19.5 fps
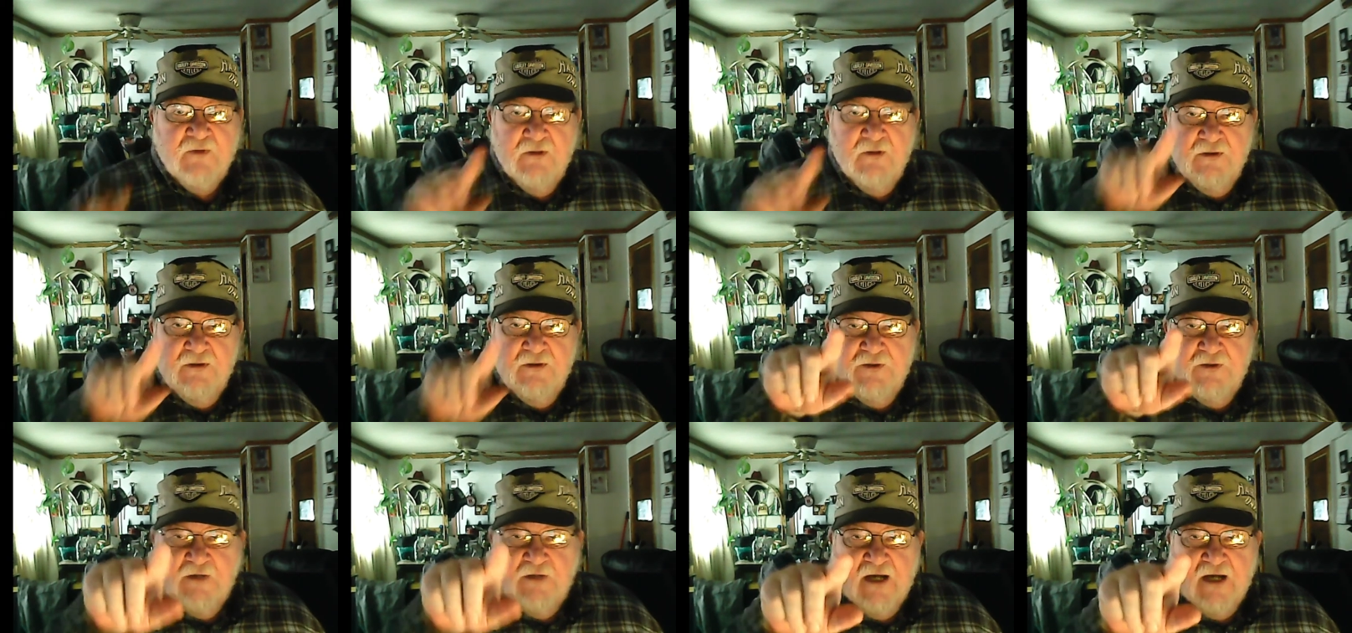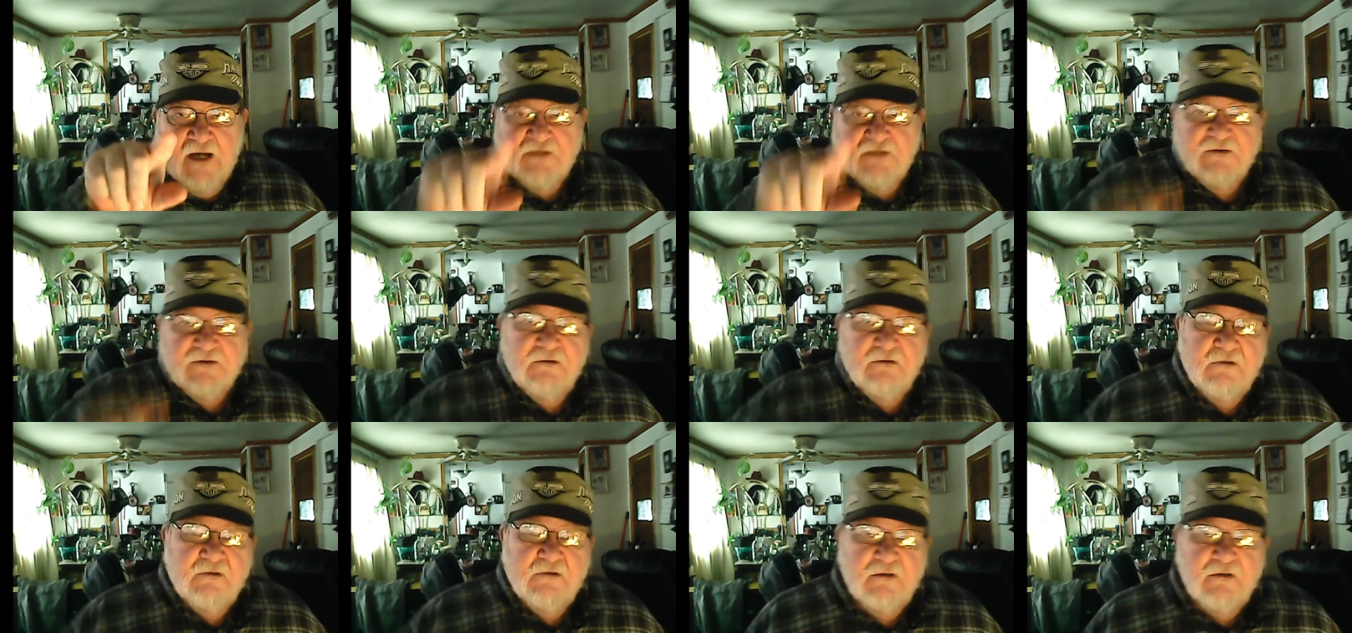You guys.
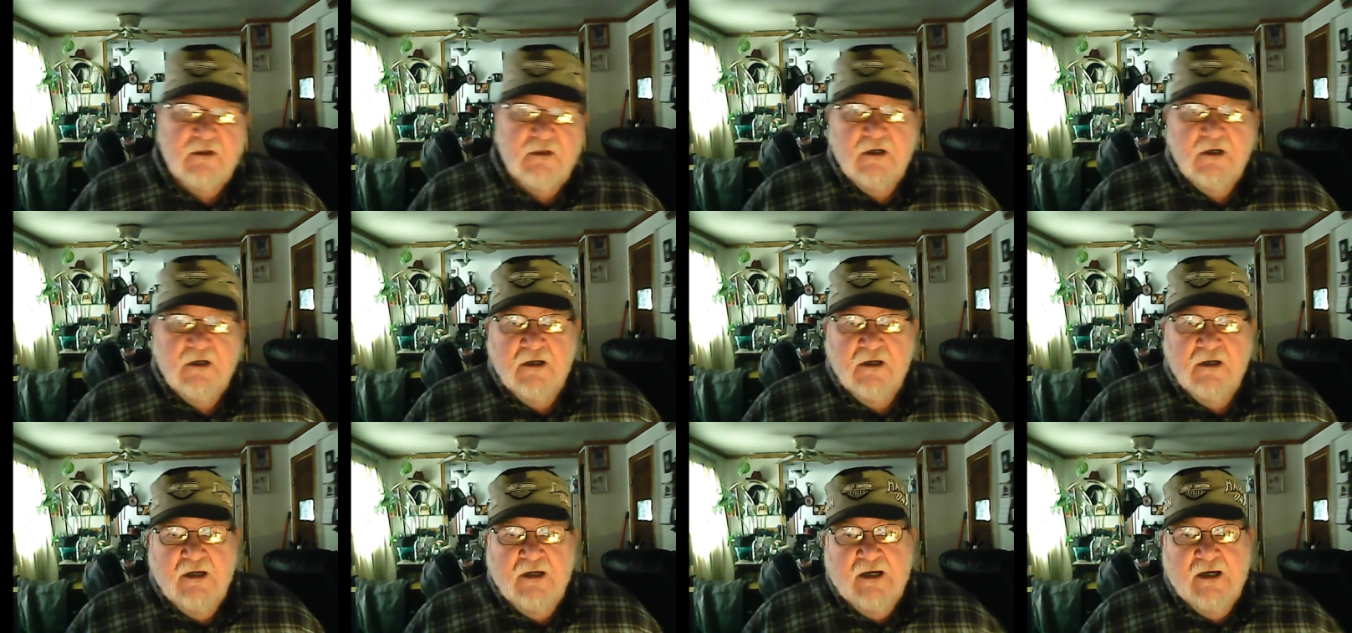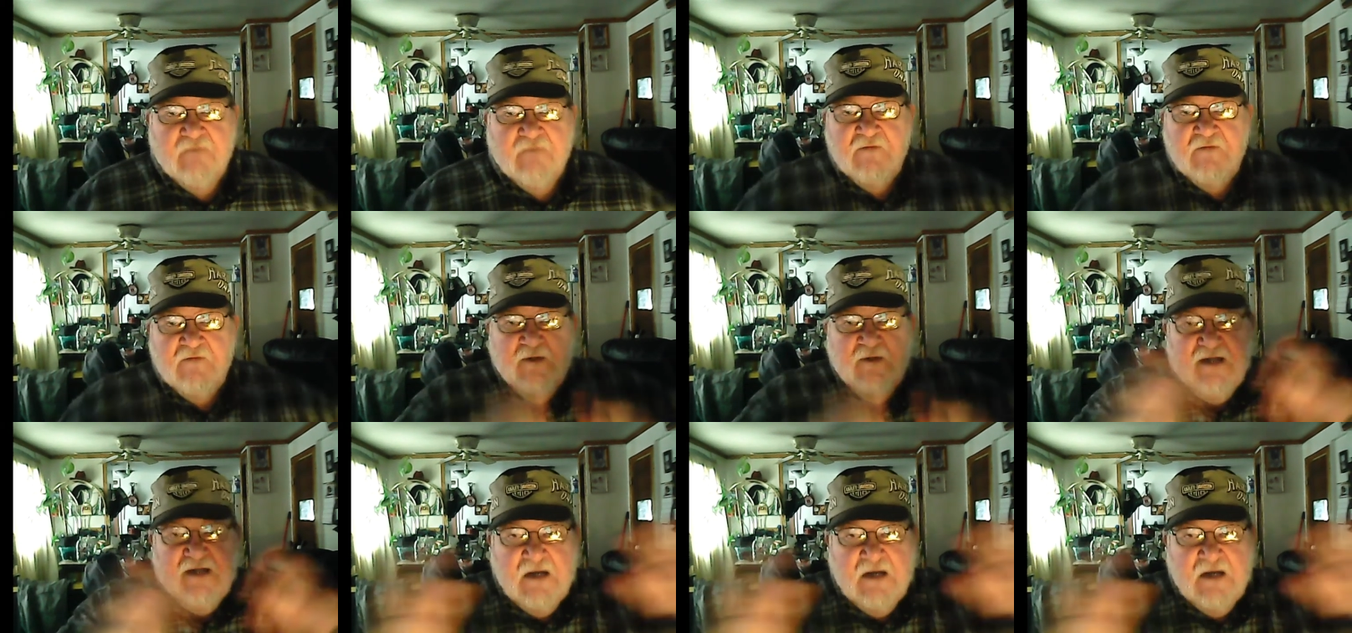
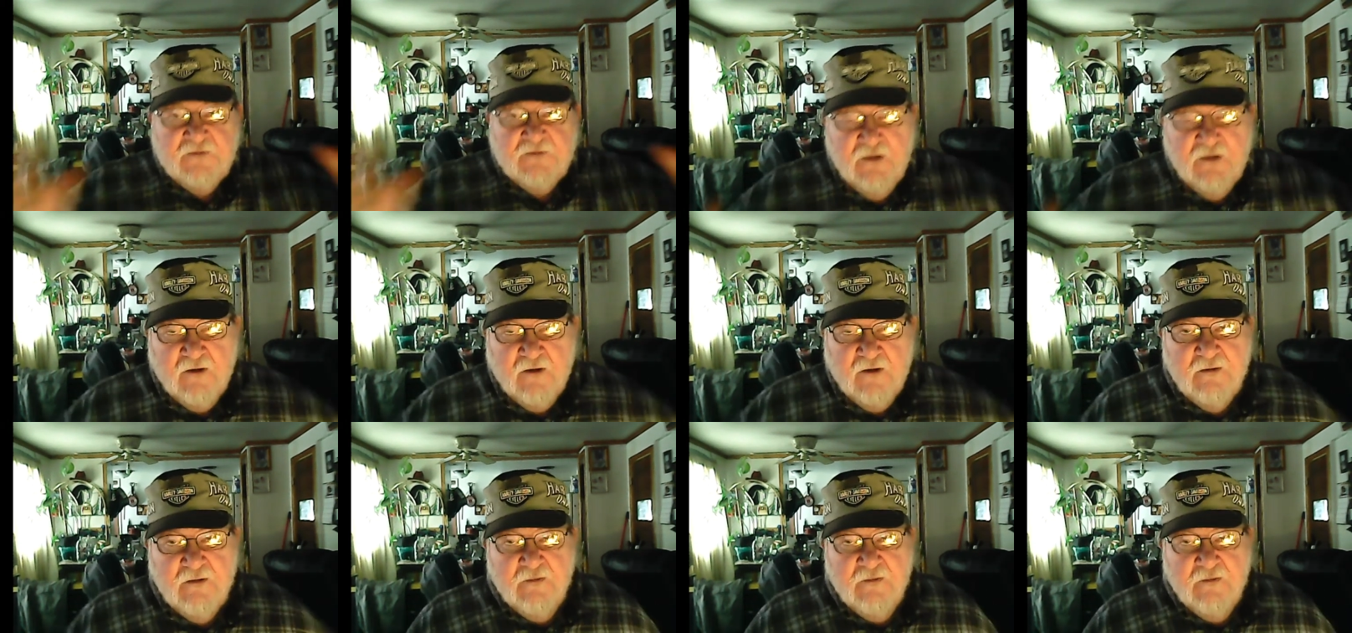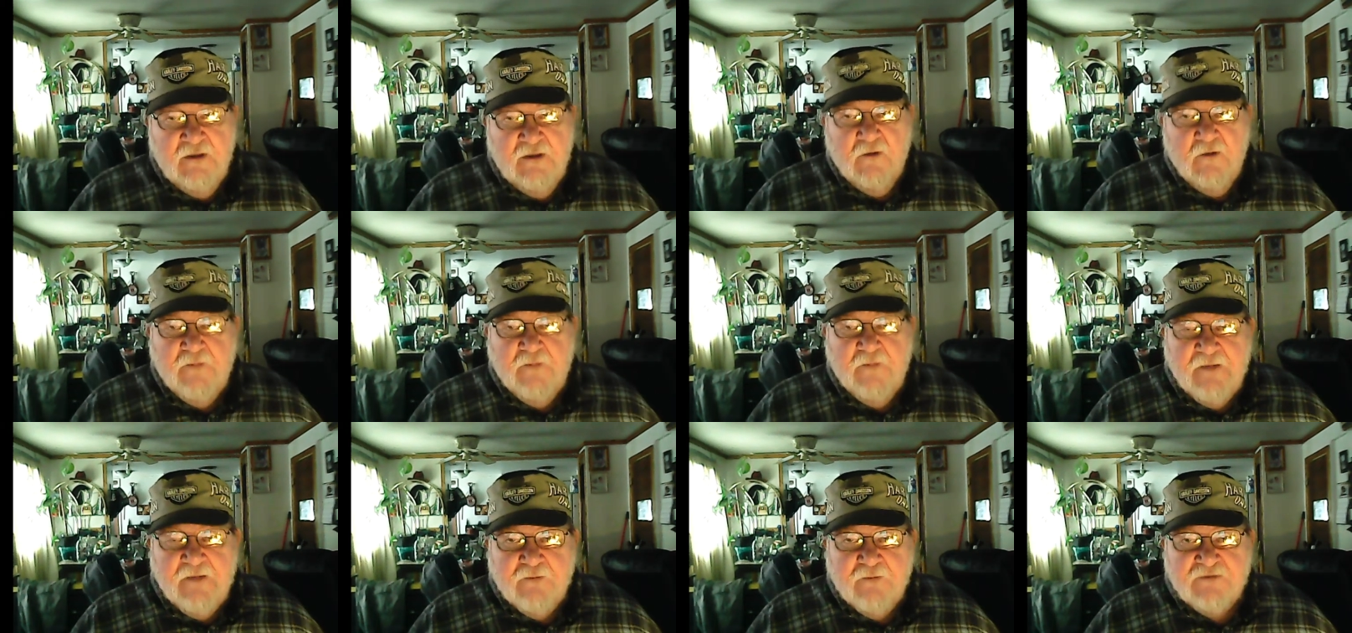Everybody out there. You know,
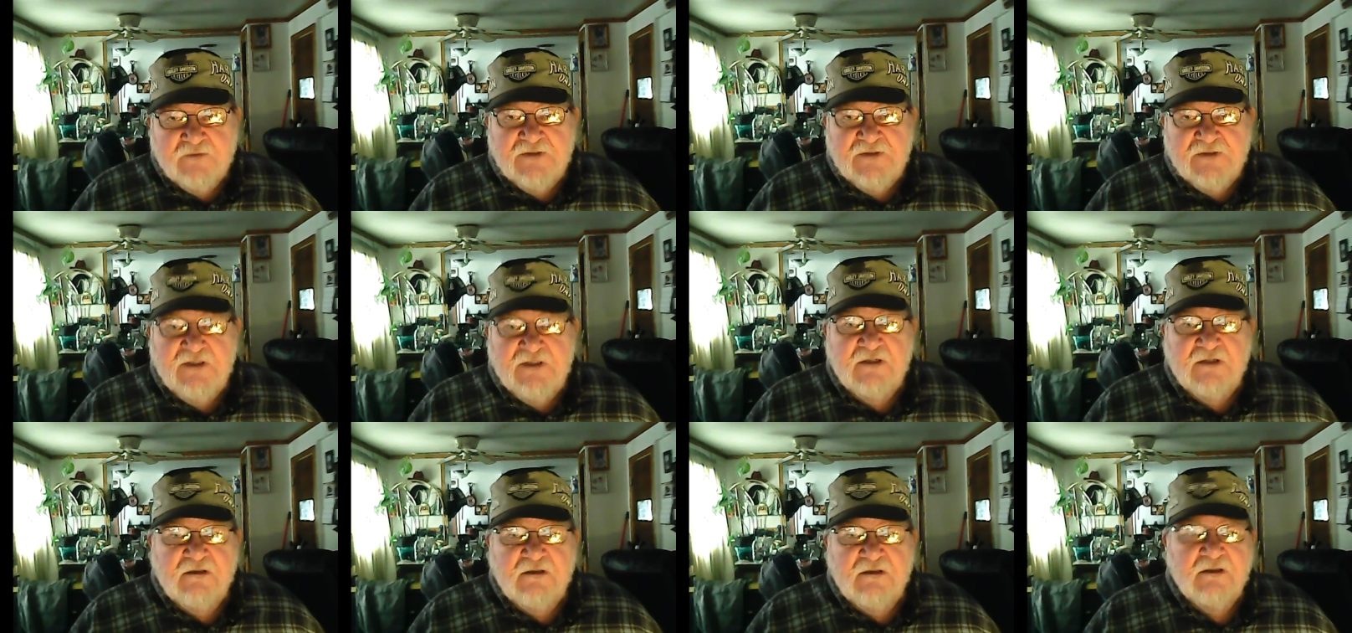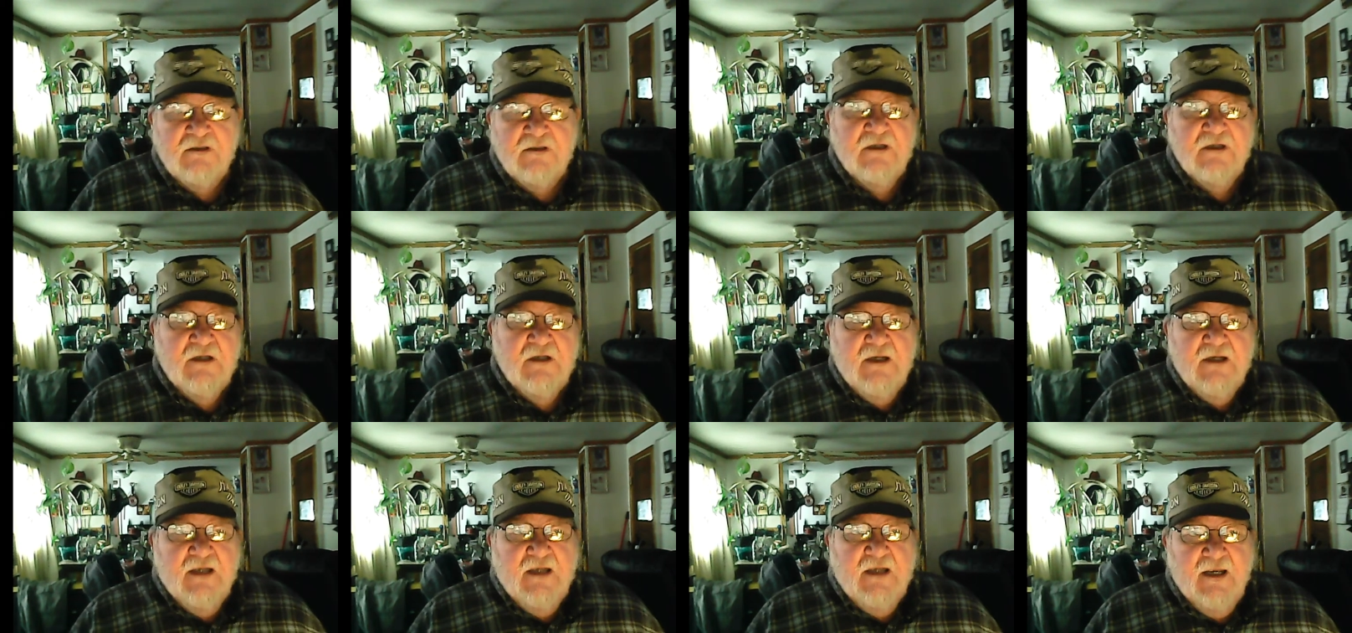people see you
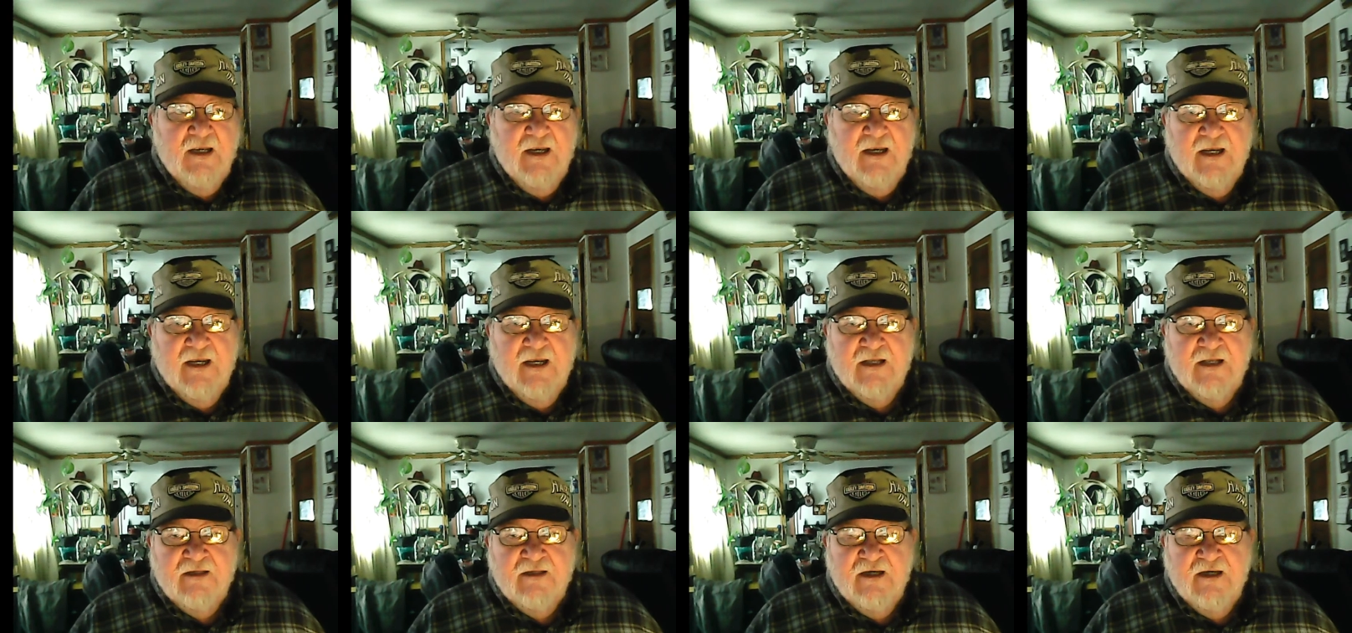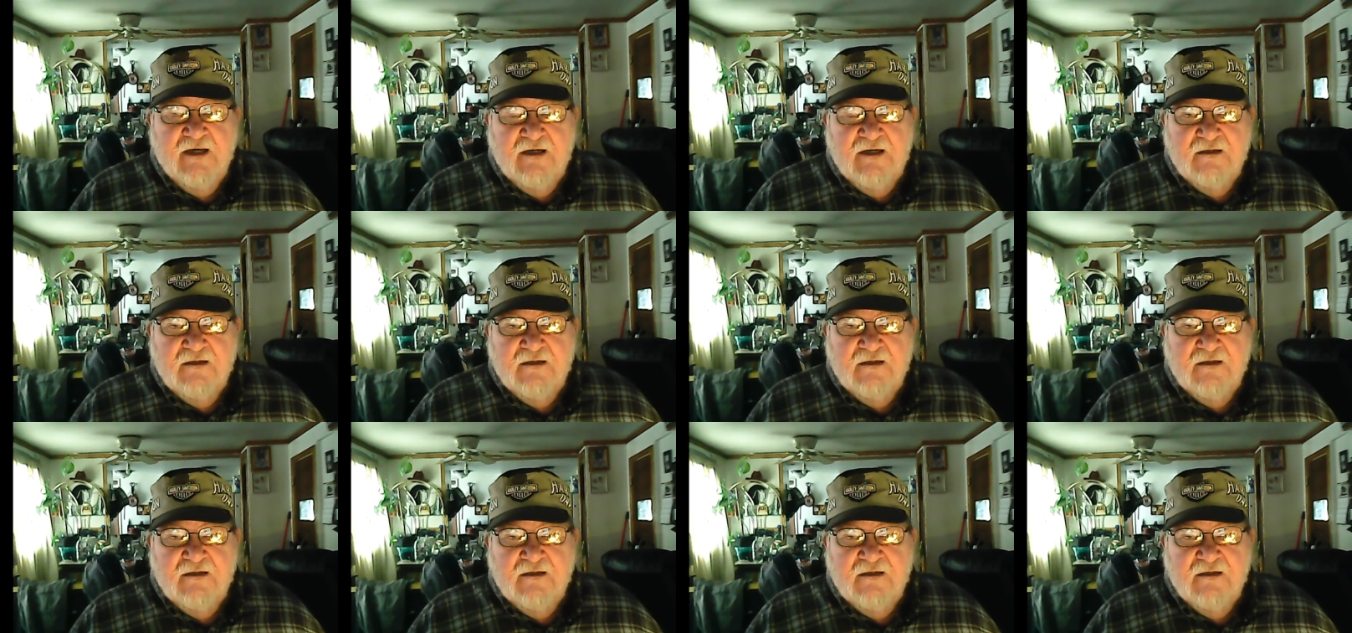and they